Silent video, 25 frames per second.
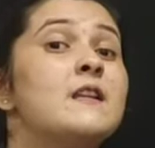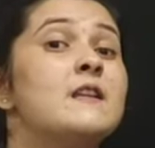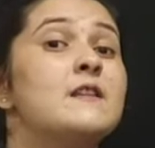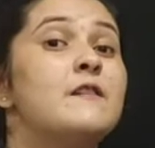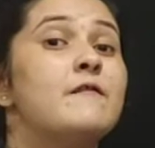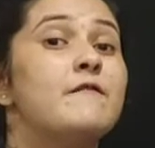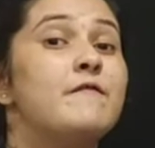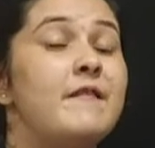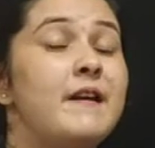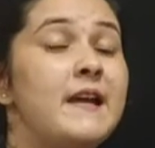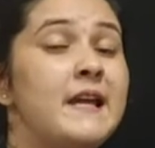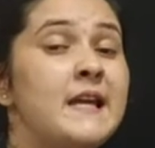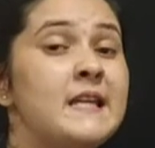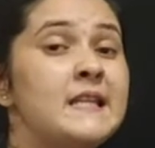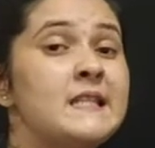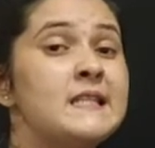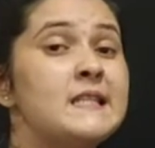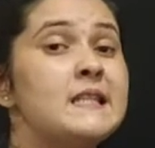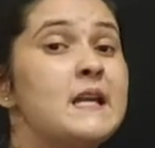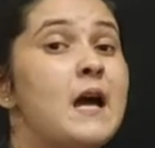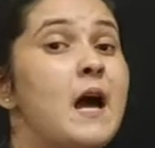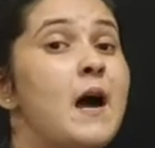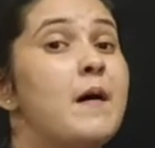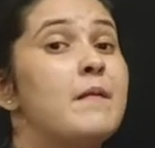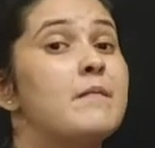The
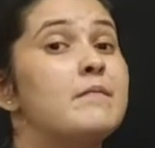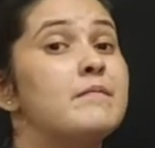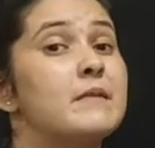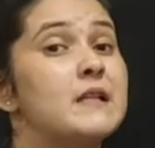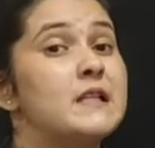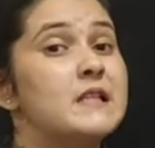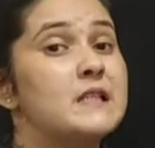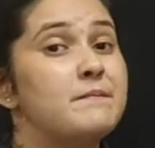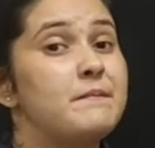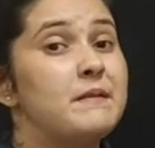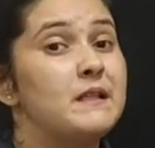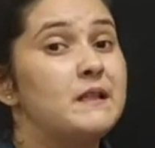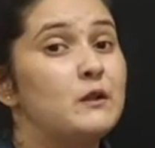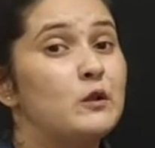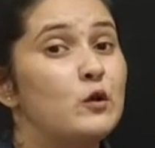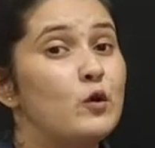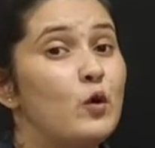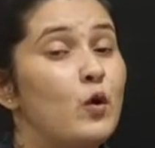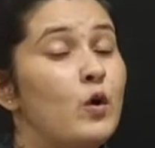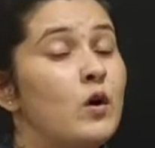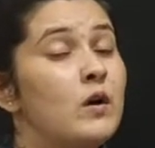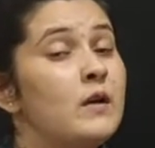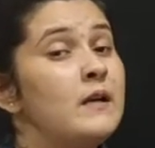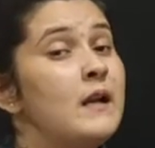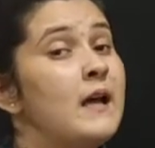waste must be
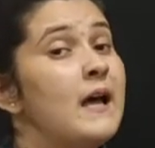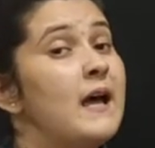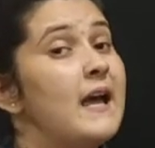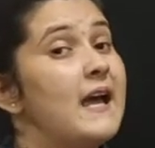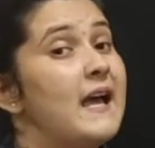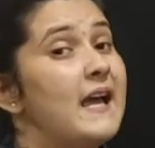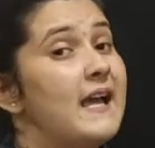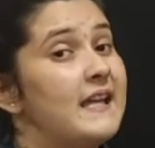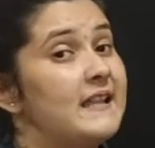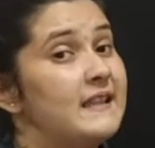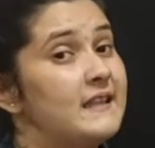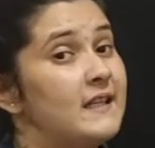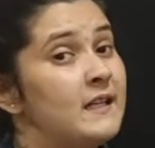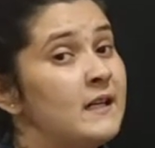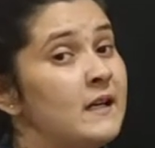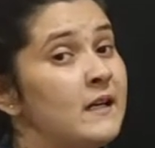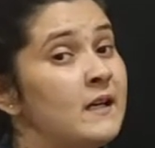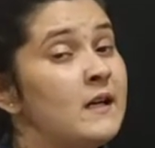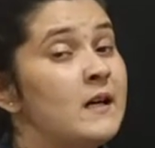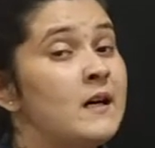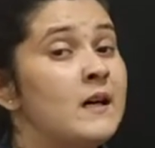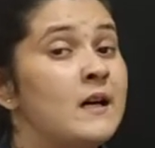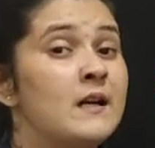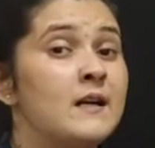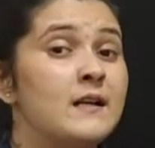thrown in the
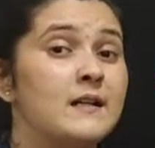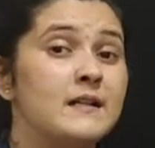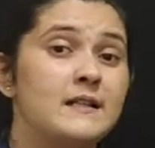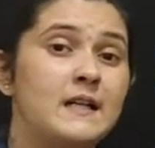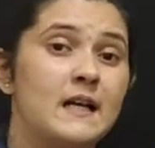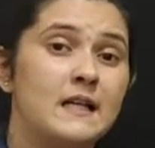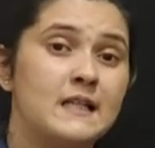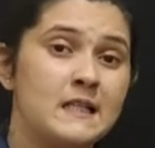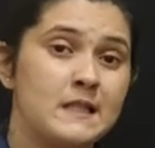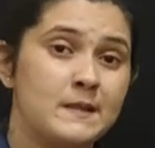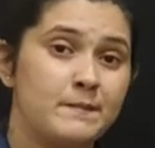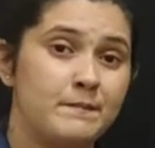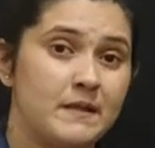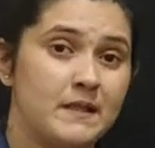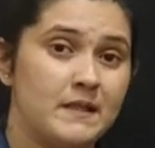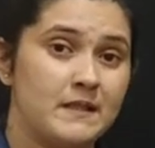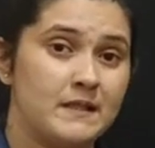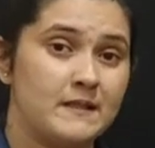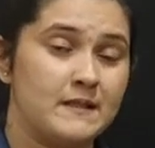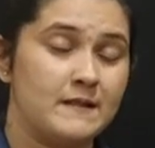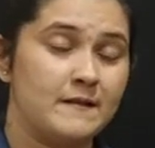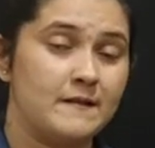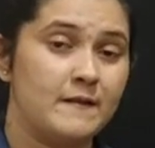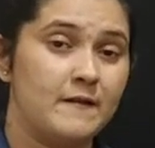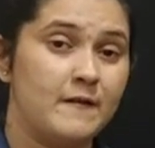
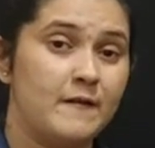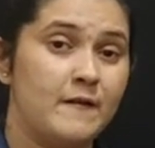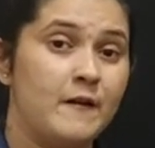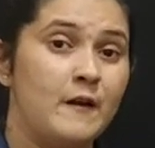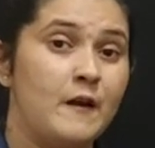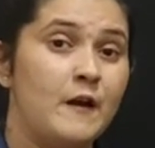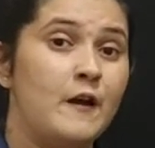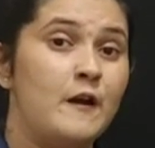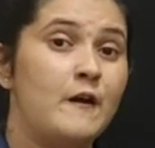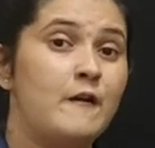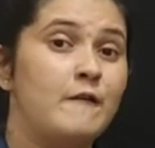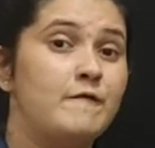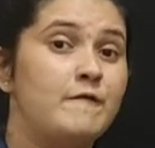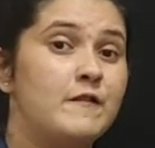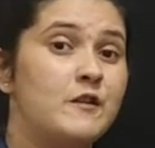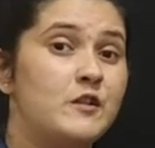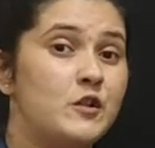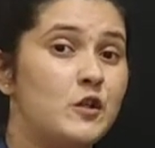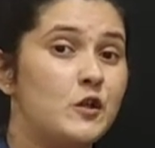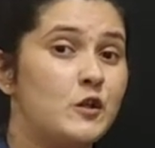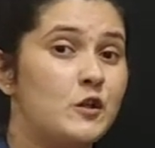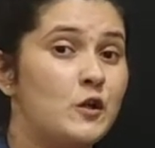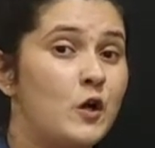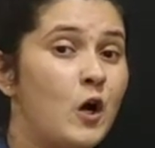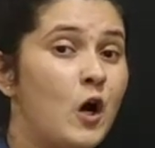dustbins. We
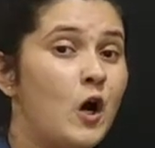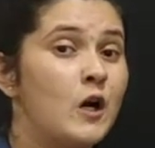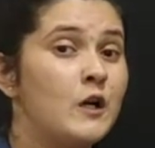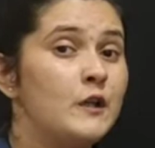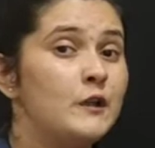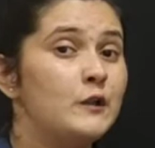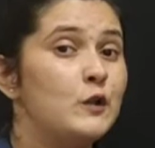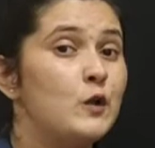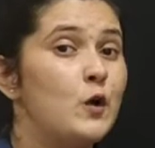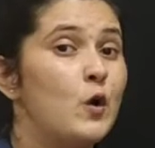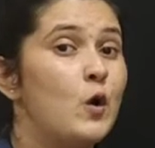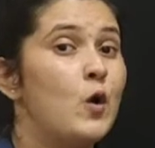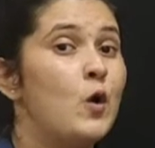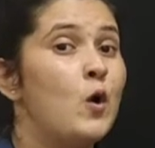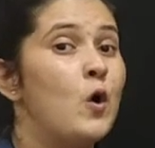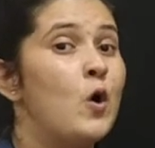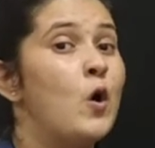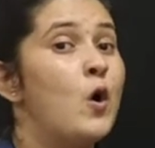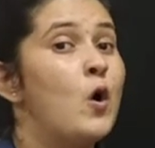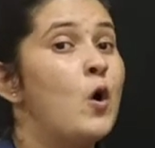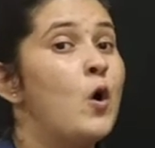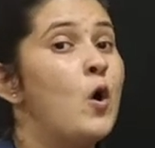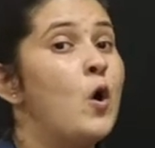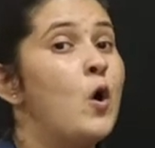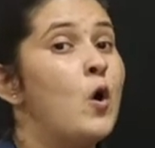should not
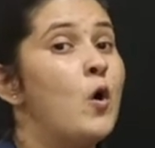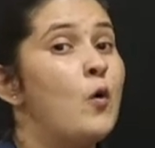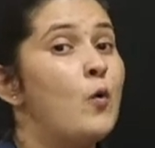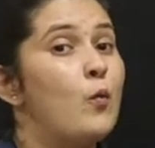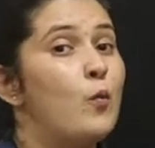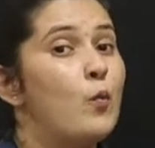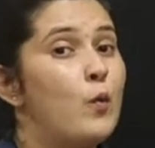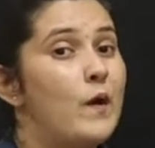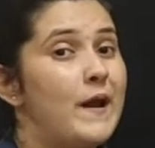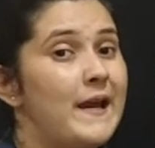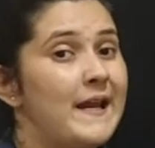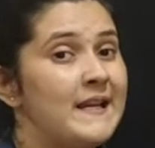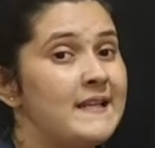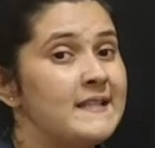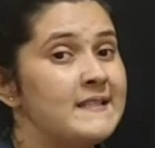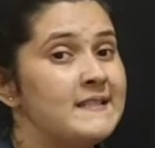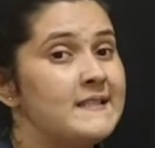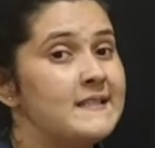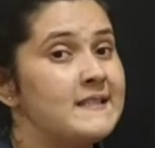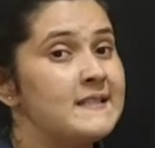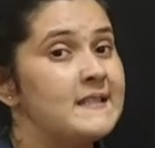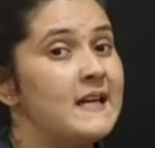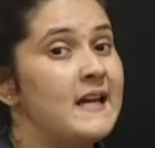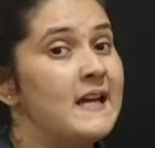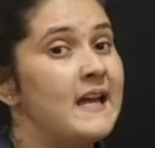throw
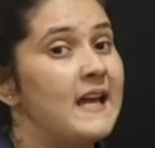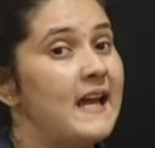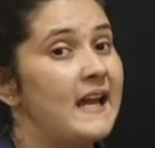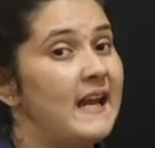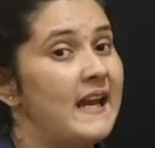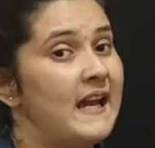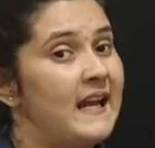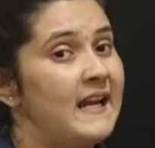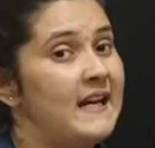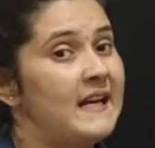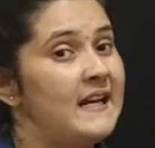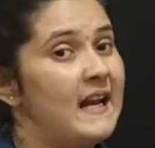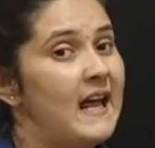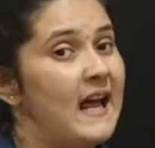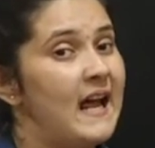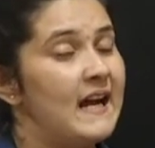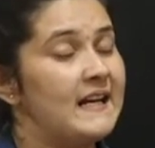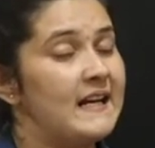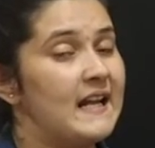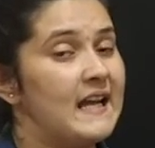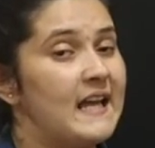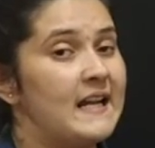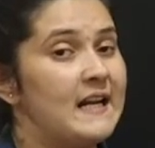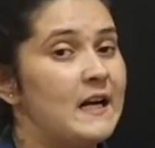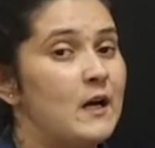waste in
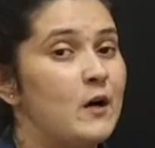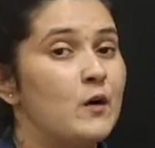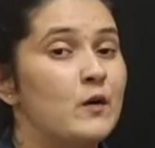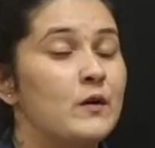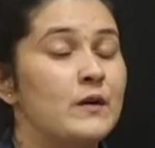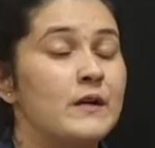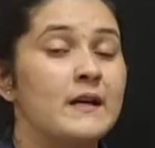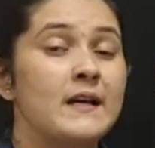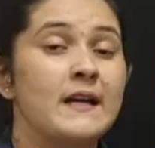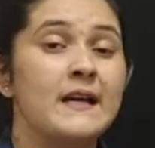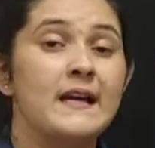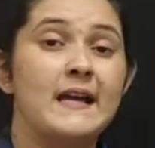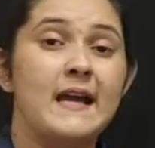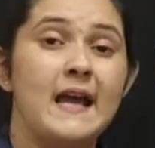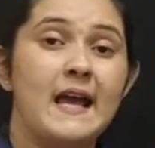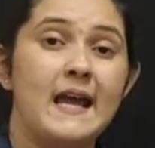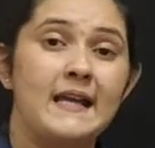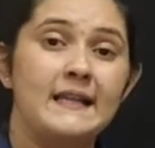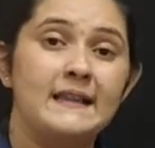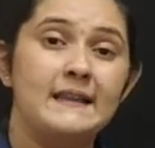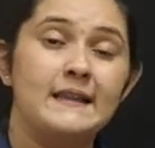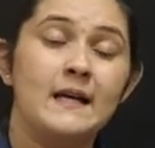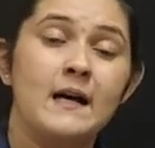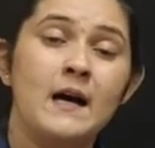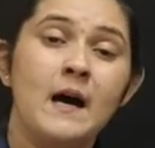and around
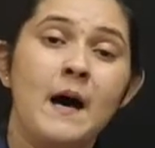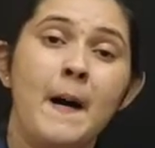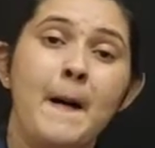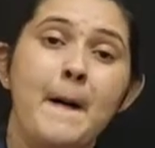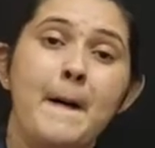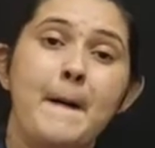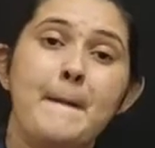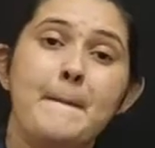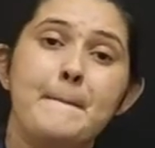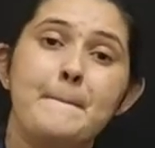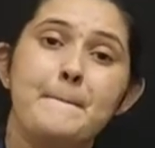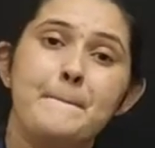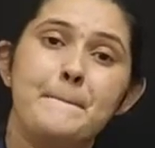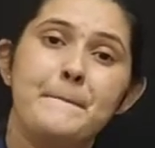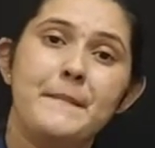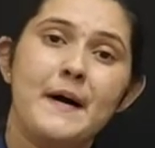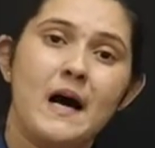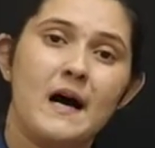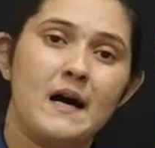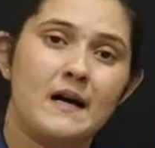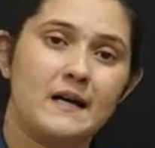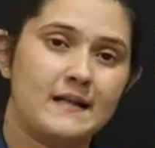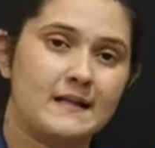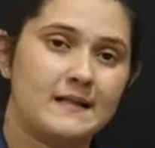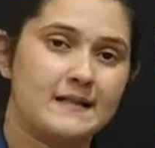in the
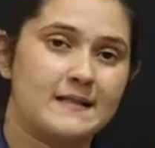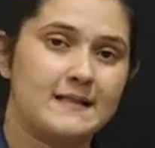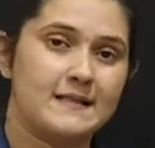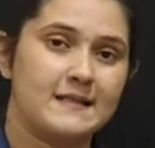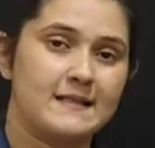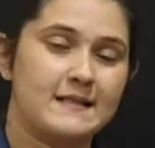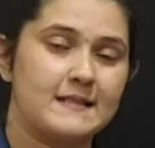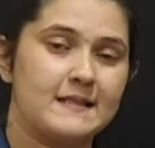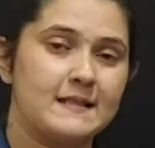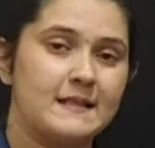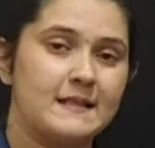parks.